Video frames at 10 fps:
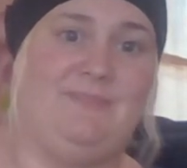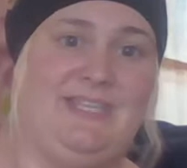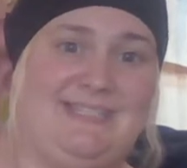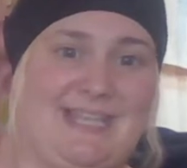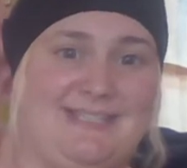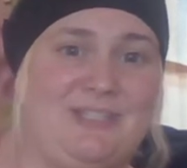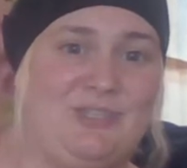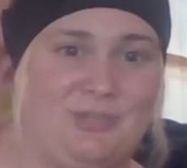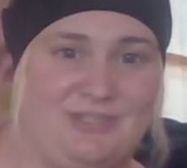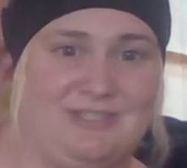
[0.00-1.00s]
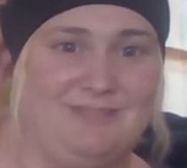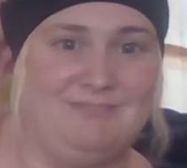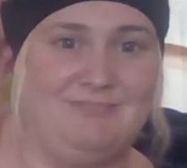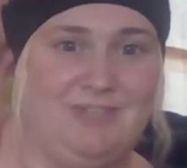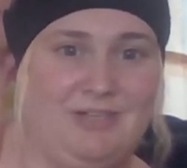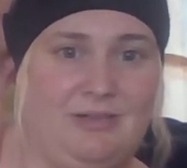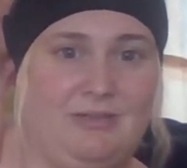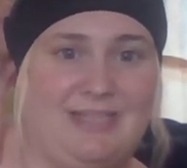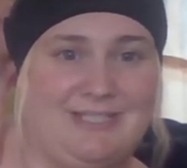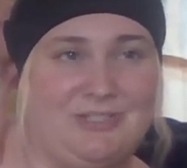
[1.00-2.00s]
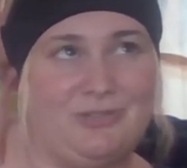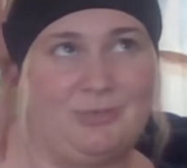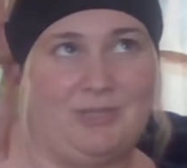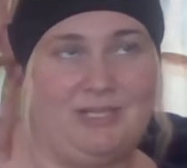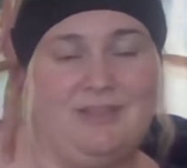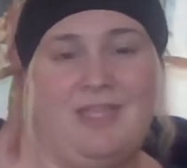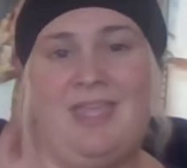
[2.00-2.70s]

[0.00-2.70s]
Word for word: is as it should, you know, as it should be.